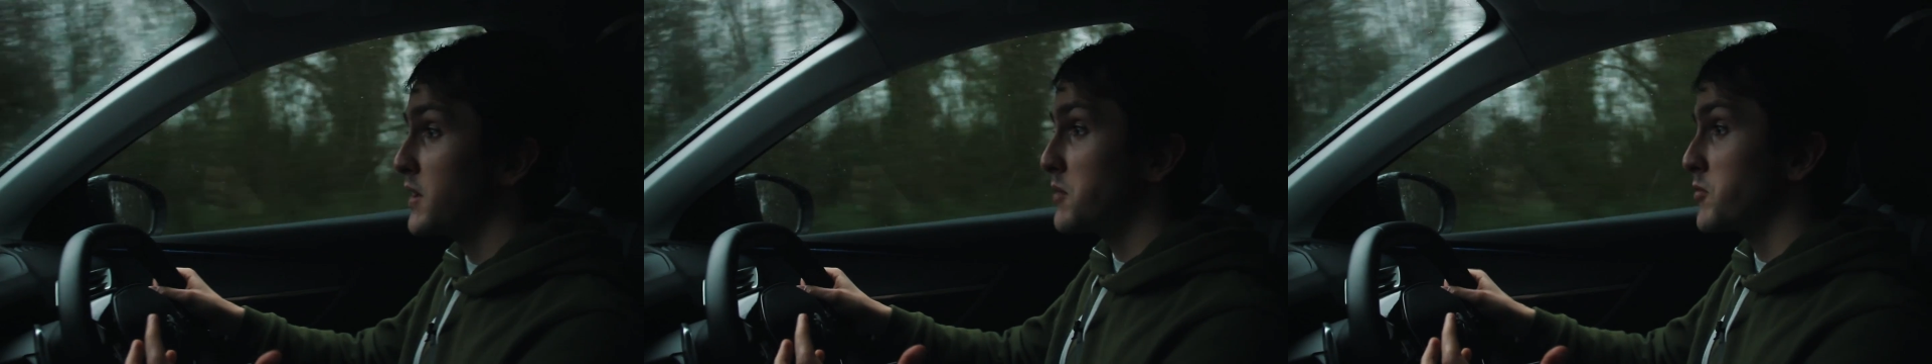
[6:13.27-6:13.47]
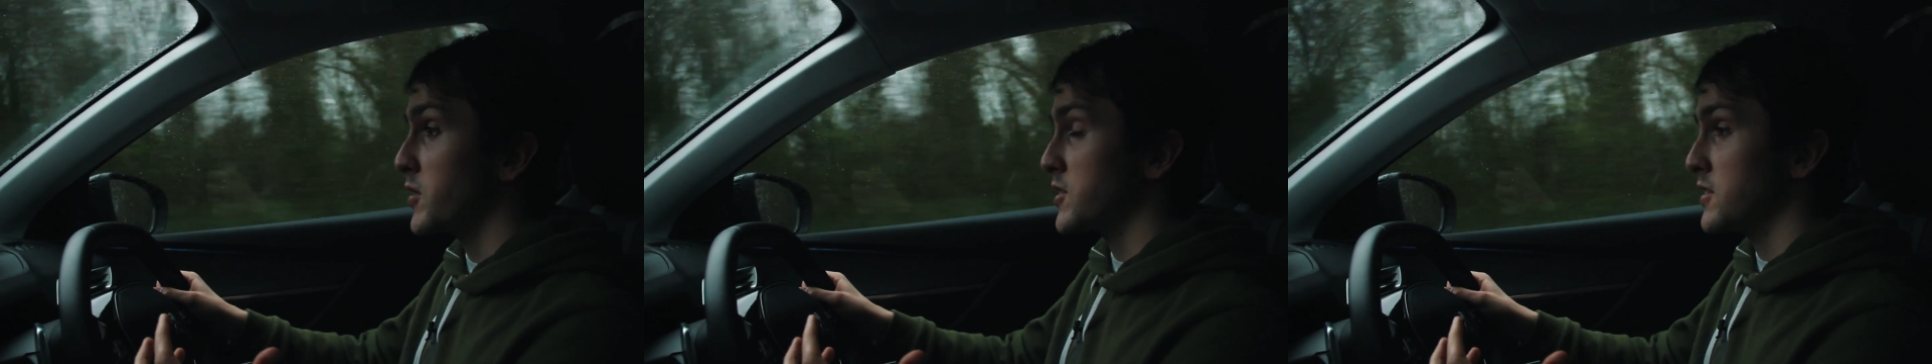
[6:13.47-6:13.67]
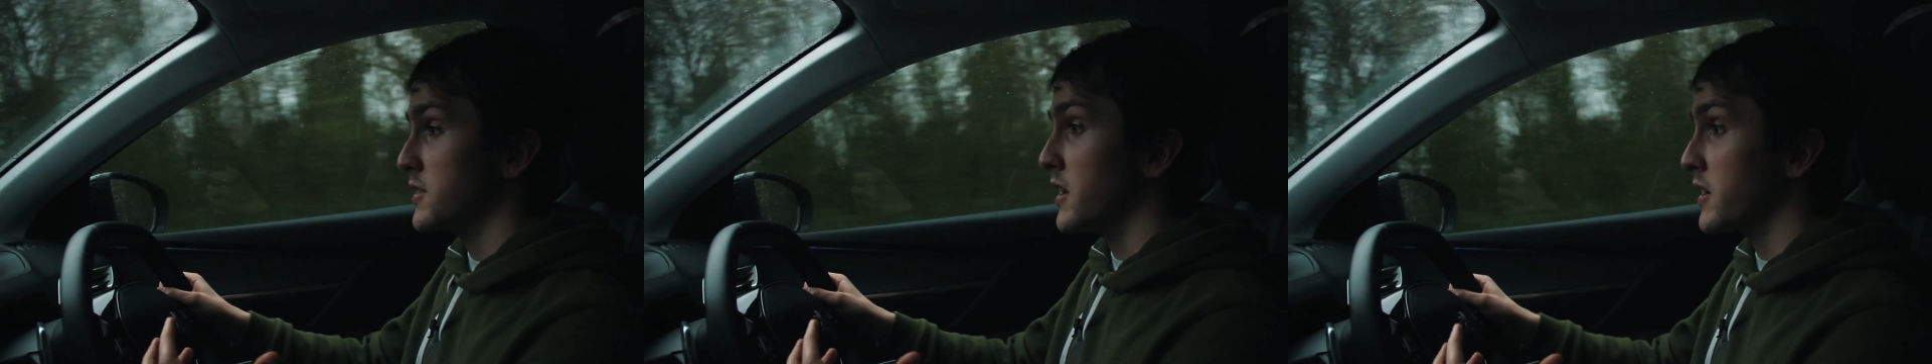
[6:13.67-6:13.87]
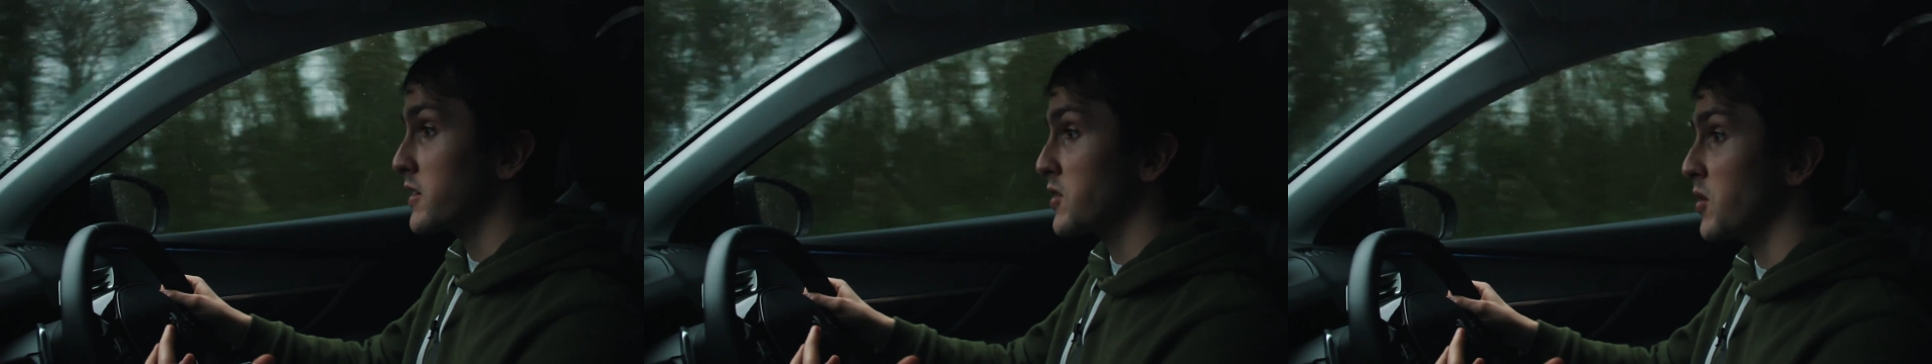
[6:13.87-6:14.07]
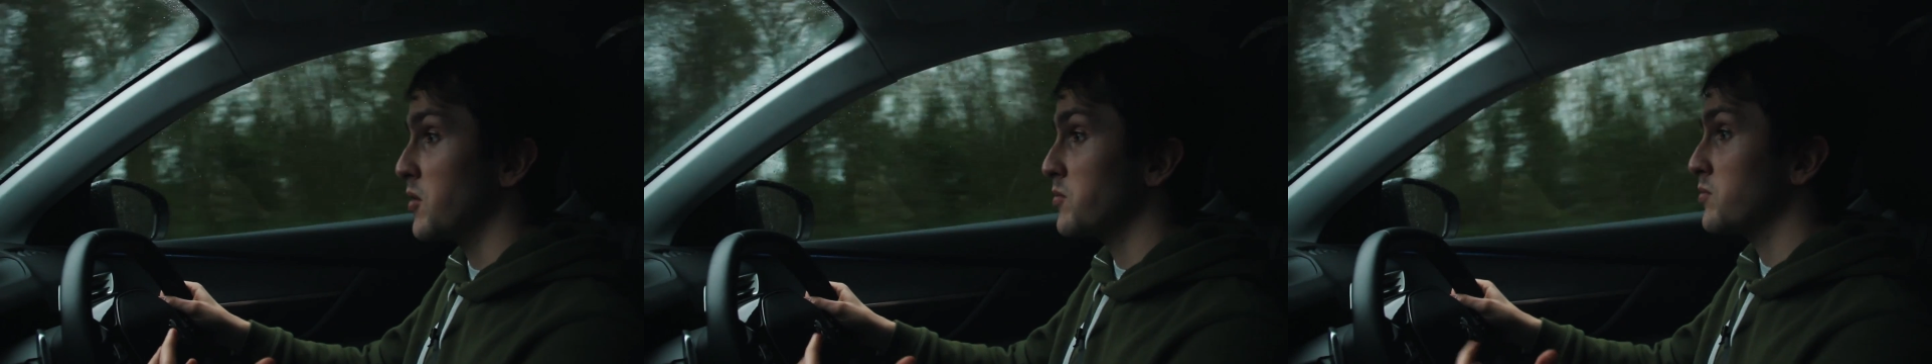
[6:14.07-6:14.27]
impression that I
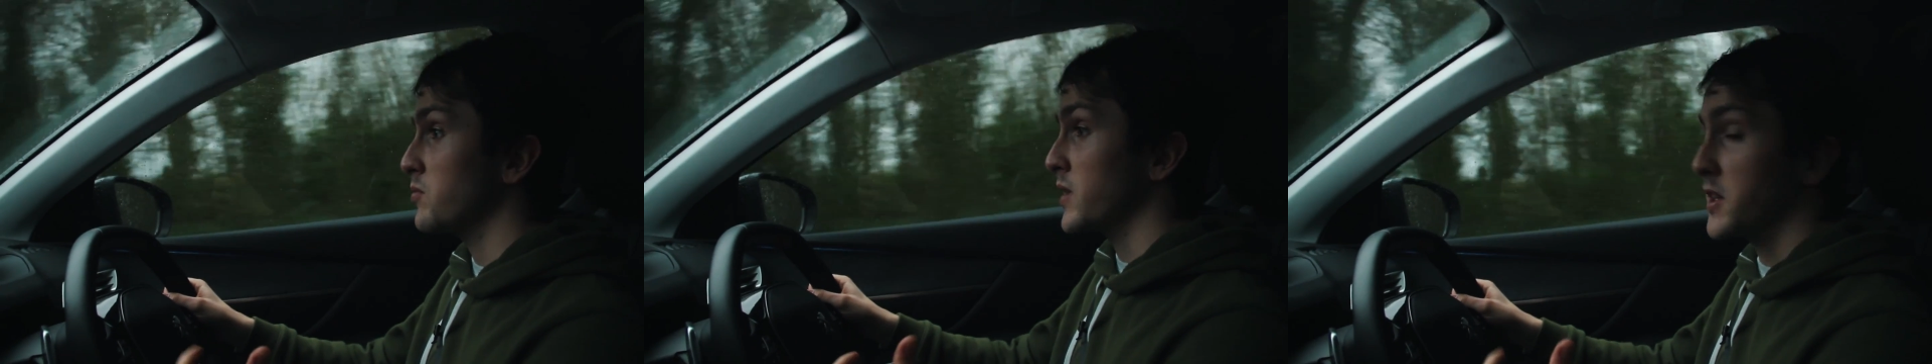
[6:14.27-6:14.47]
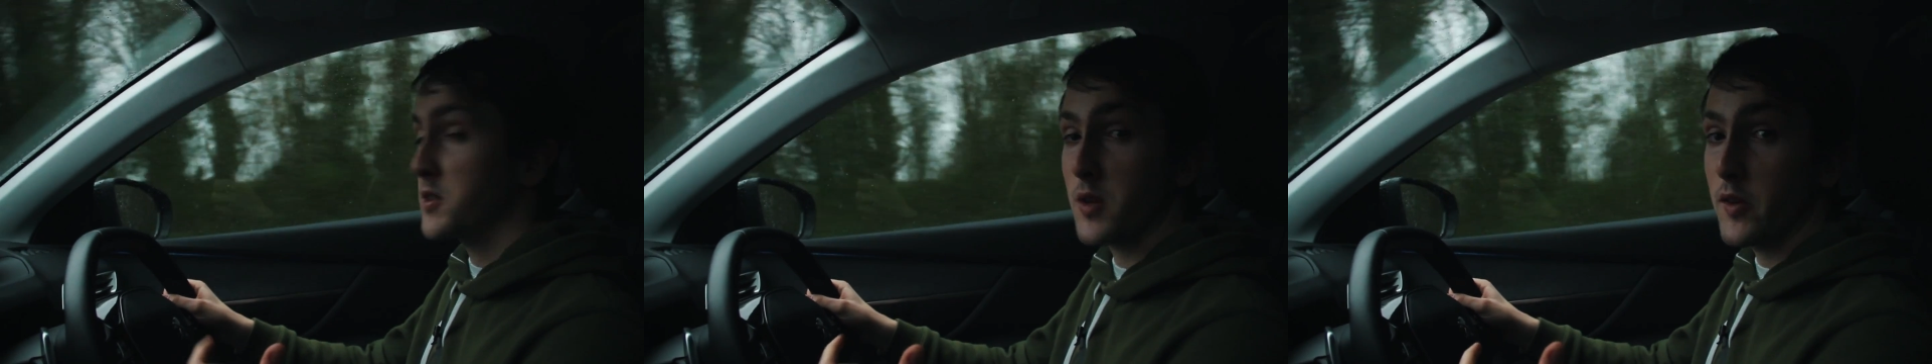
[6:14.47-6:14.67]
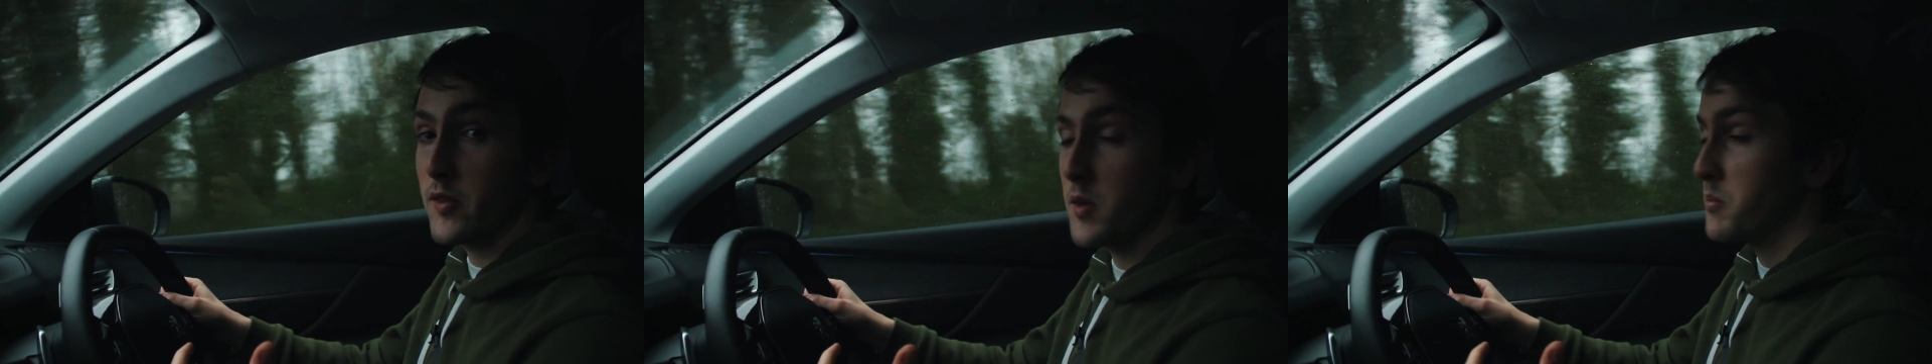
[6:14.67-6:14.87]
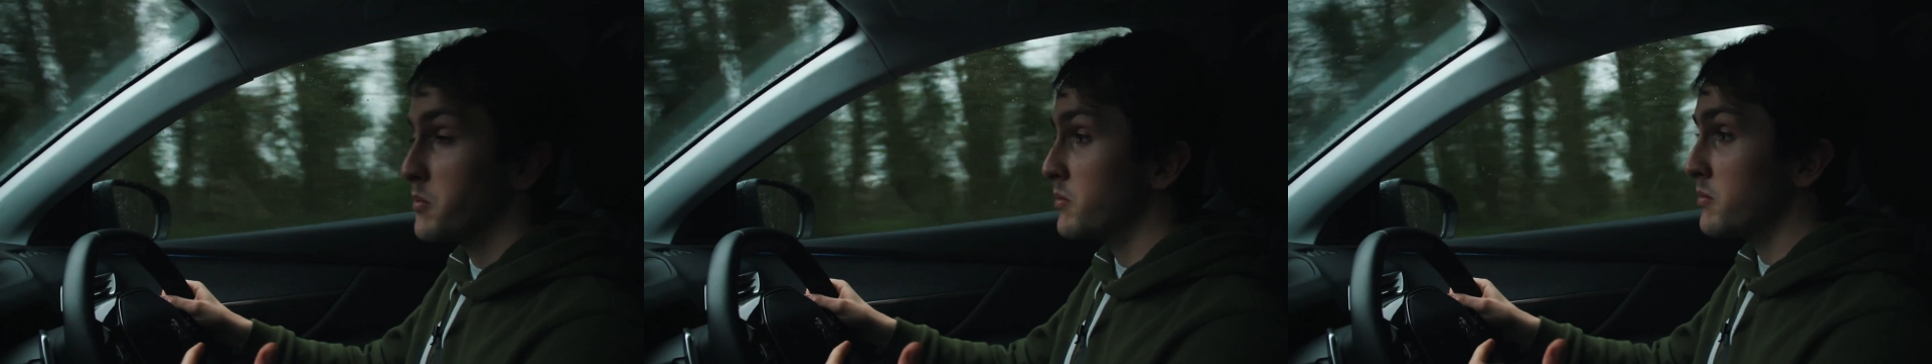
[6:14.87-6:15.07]
got when I drove it